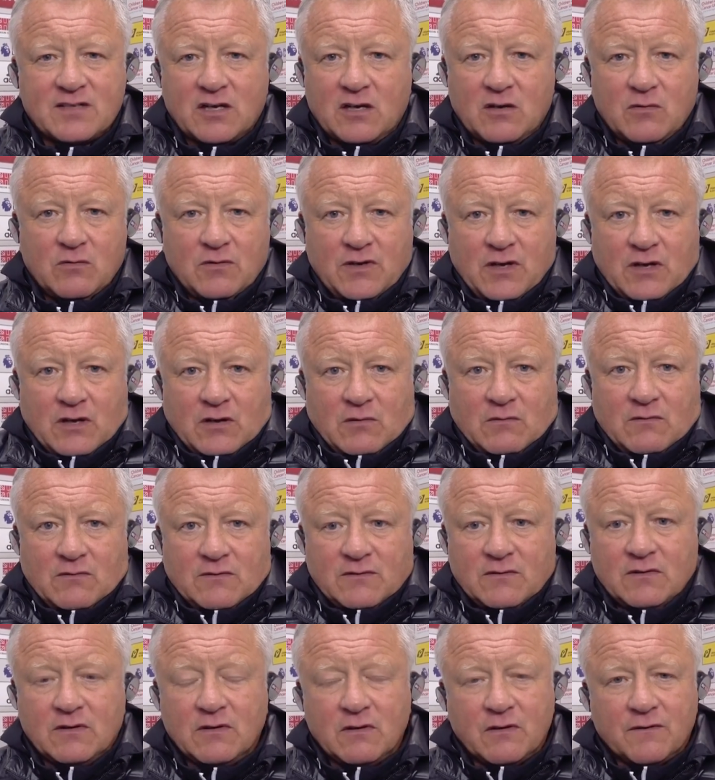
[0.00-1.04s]
So you
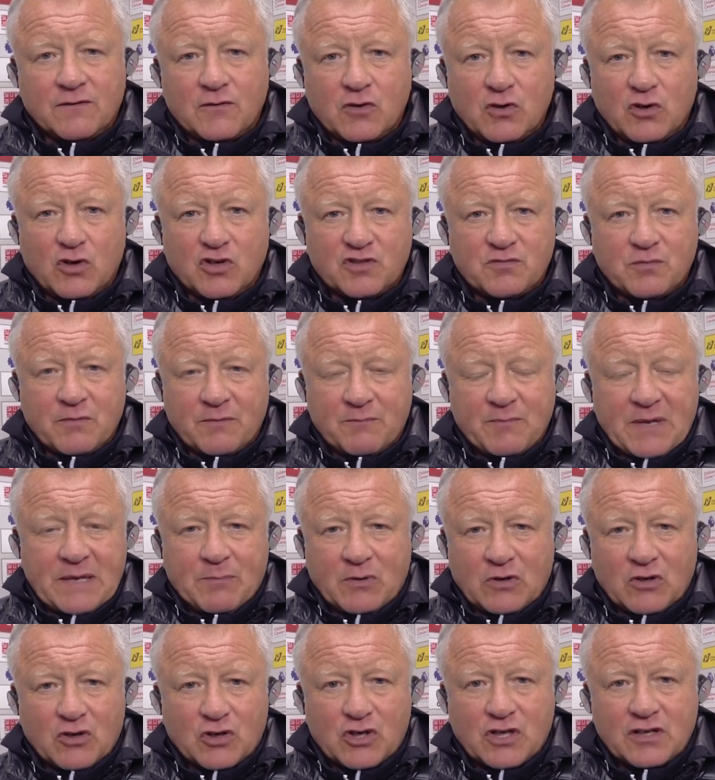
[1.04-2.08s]
know, of course,
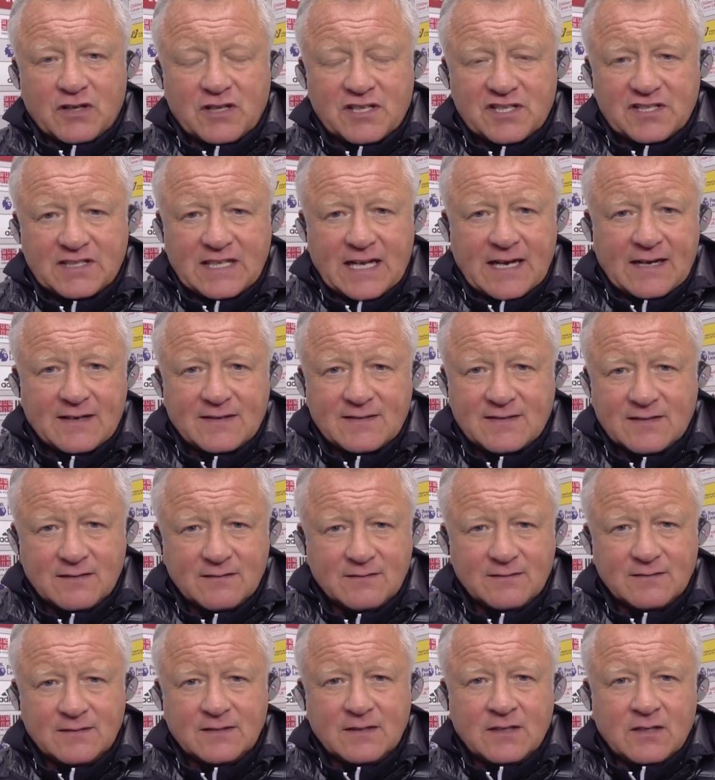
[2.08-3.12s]
people look at the stats
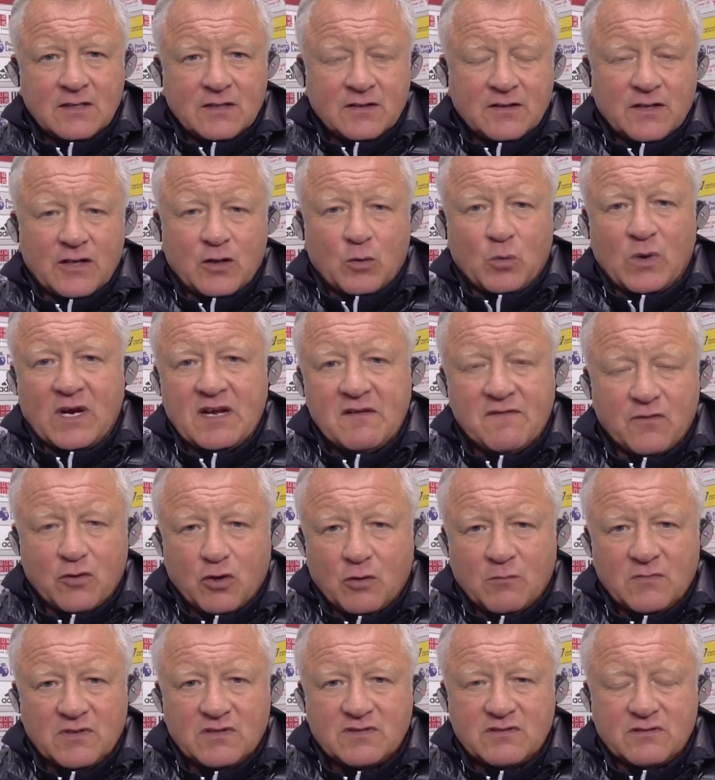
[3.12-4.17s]
and the away
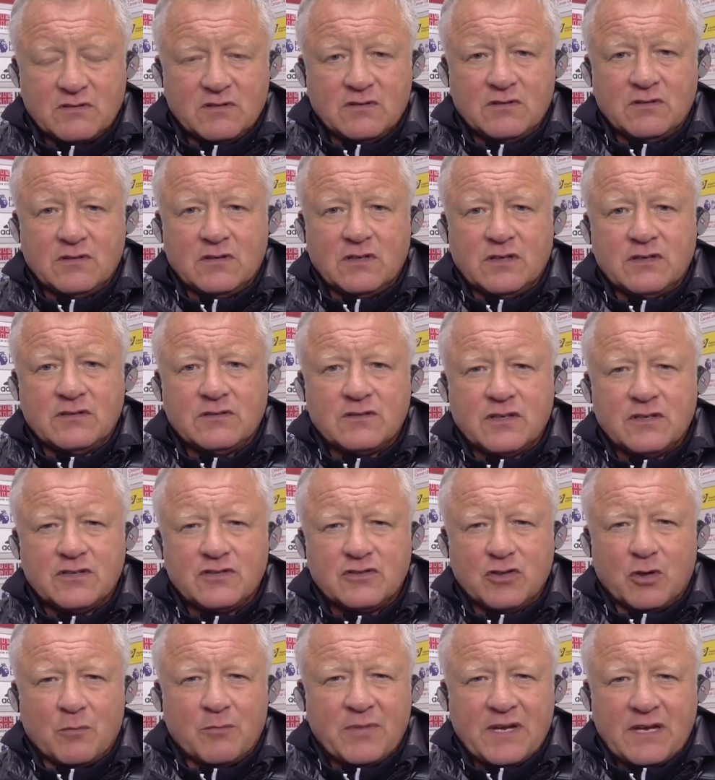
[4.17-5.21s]
form has uh, has,
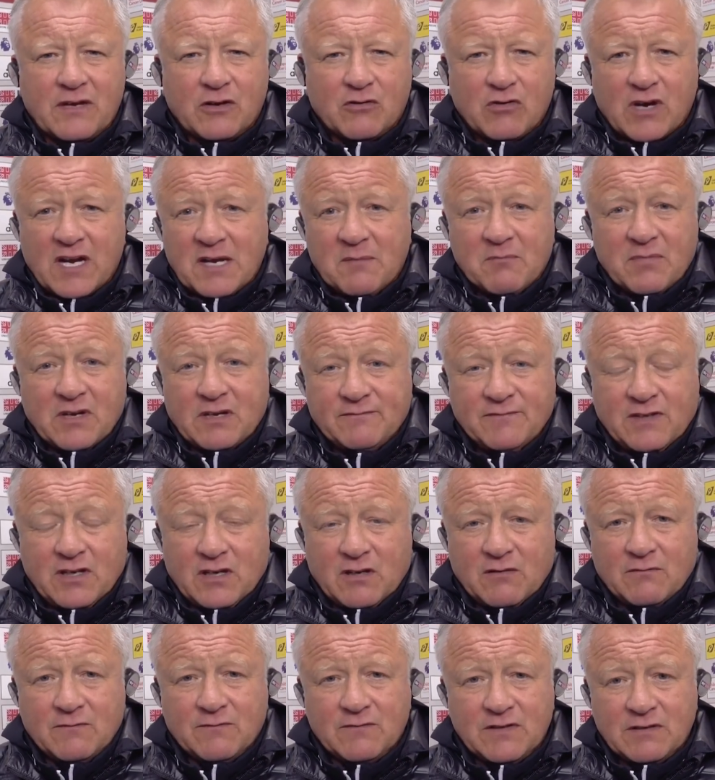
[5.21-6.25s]
has not been great, but
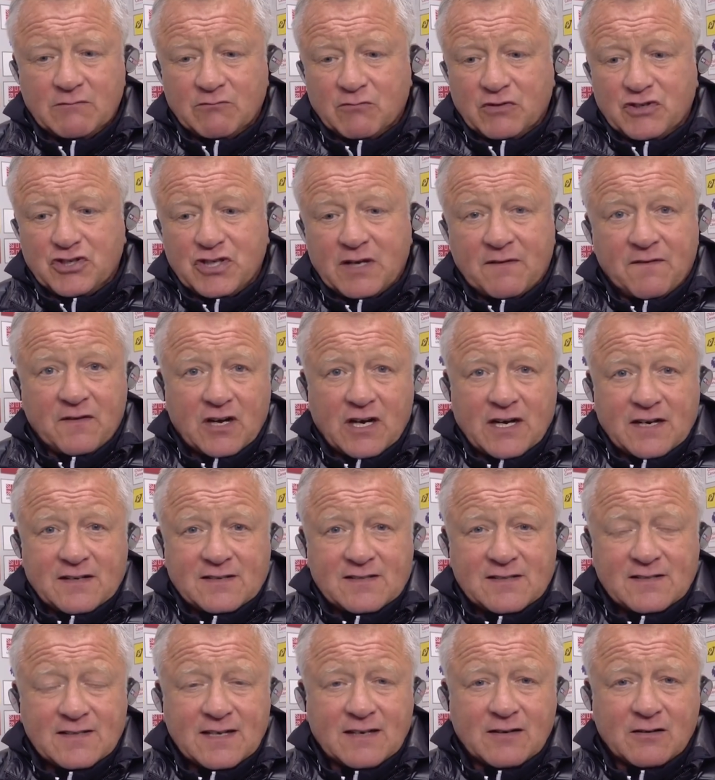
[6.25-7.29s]
you know, with Sheffield
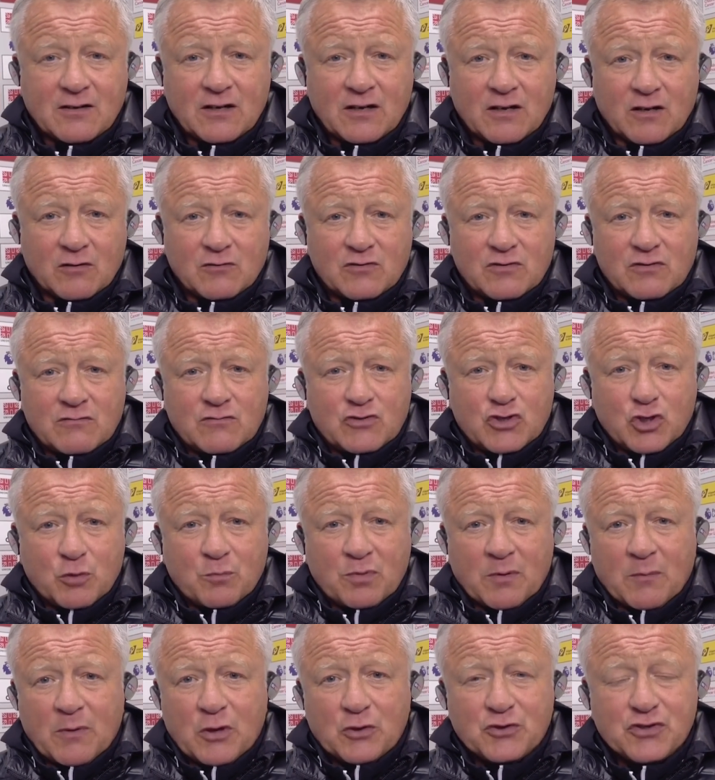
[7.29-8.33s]
United, as I said, you know,
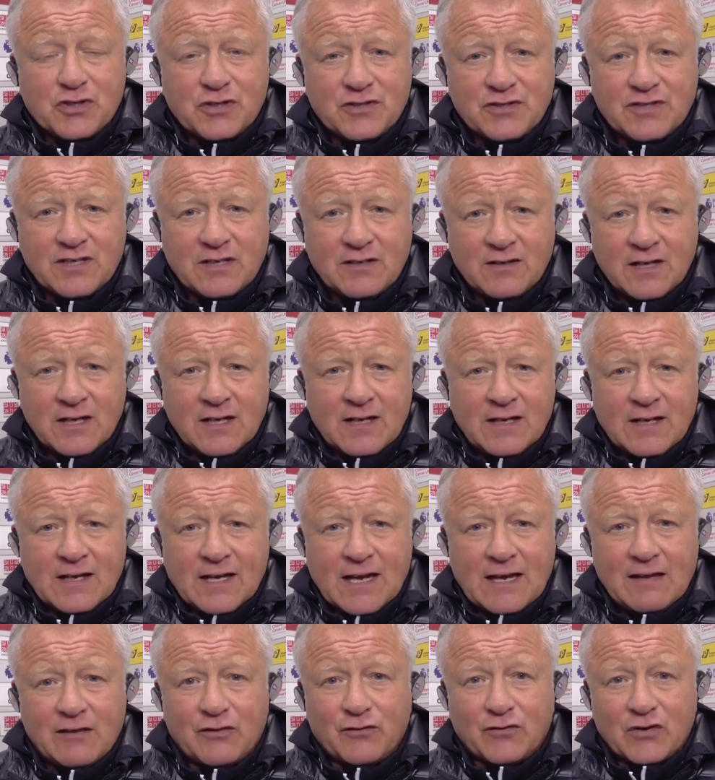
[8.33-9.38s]
two promotions in
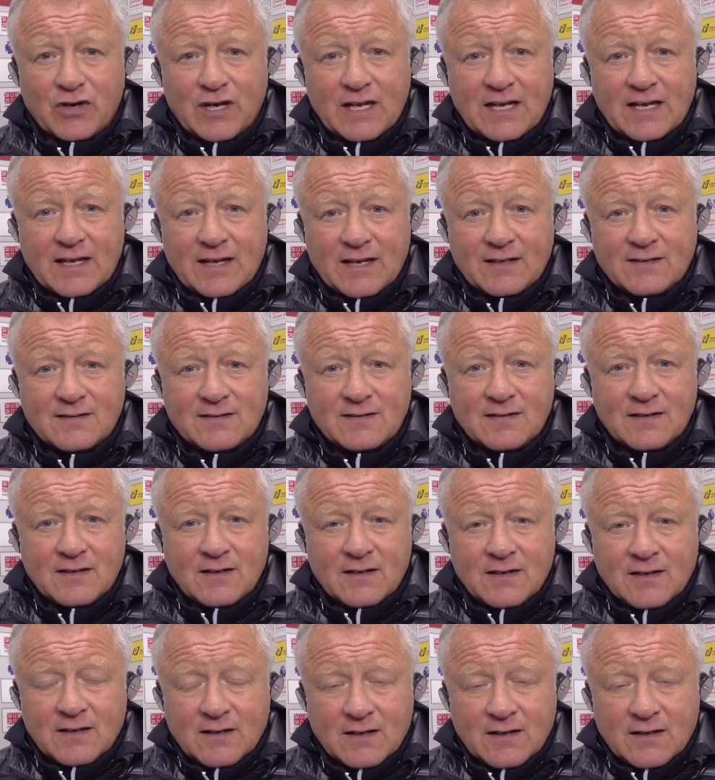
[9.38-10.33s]
in three years.